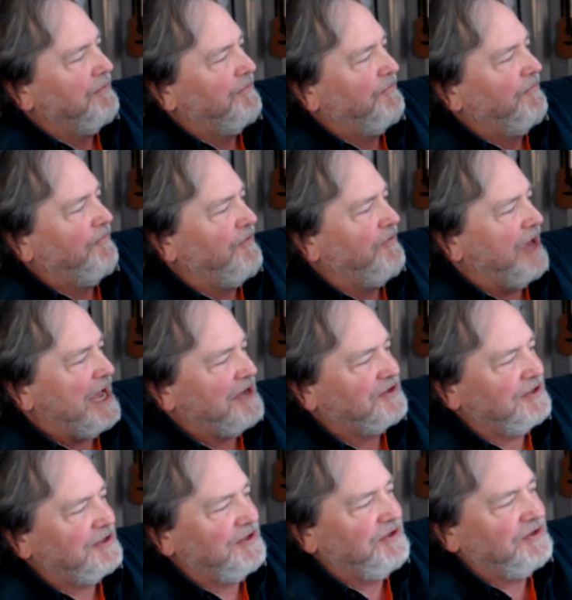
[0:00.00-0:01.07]

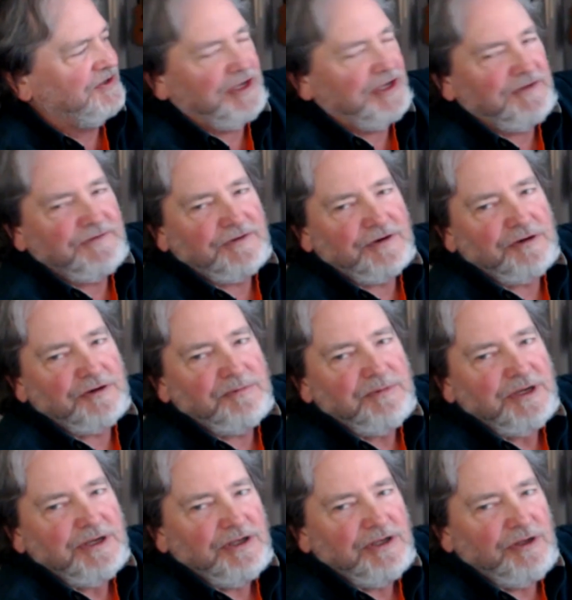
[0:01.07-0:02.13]
vastly safer,
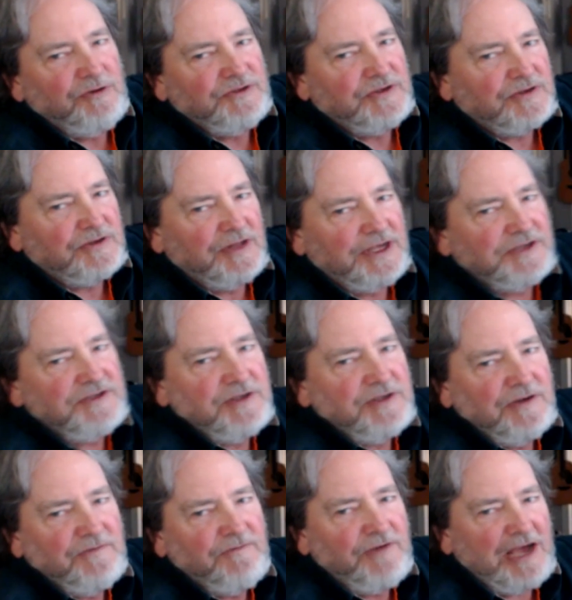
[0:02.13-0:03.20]
uses less
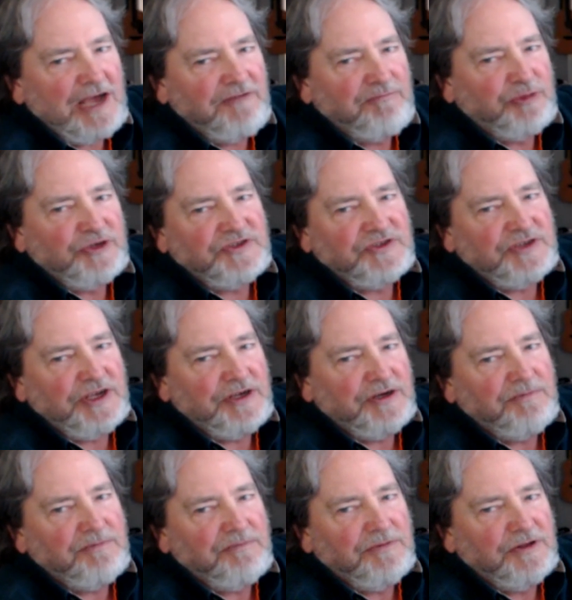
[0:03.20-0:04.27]
than
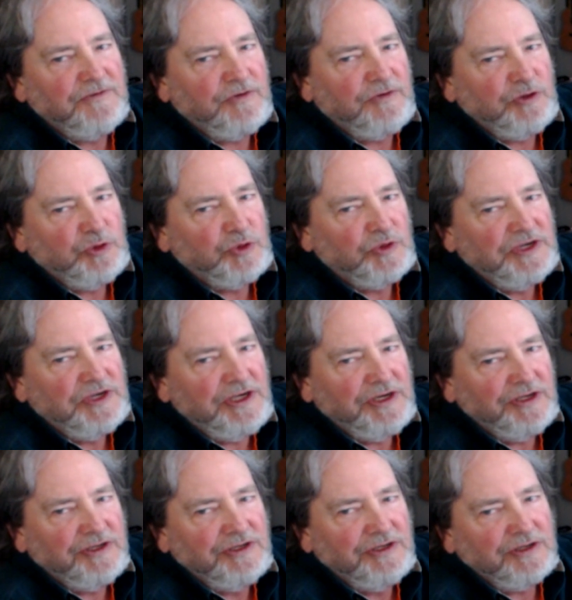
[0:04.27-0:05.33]
5% the fuel
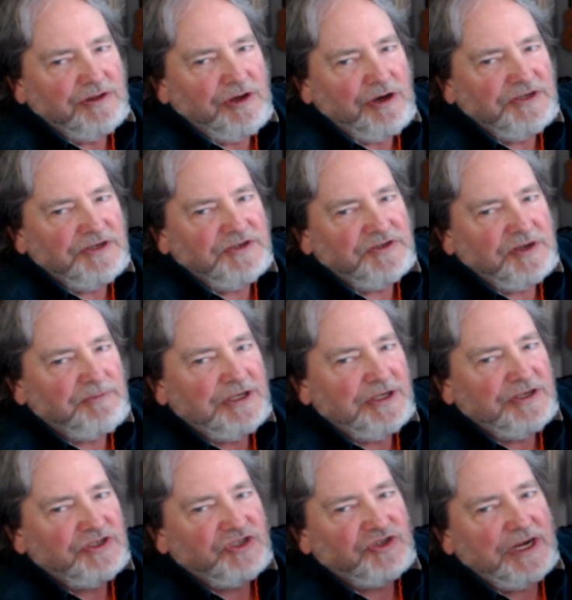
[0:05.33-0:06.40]
needed to launch
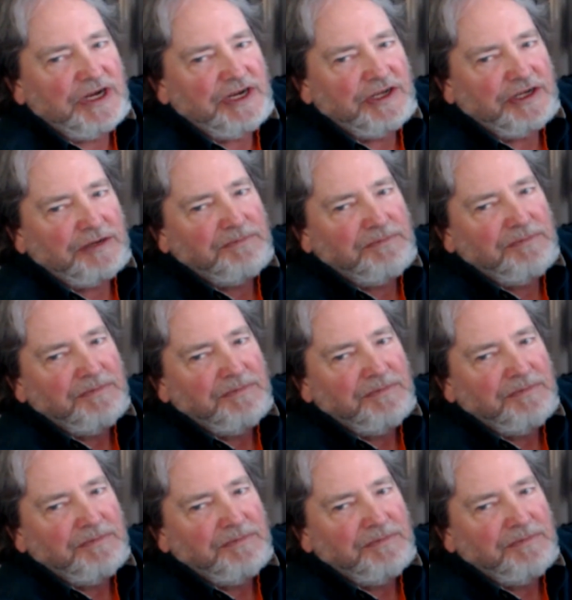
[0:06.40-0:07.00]
something straight up.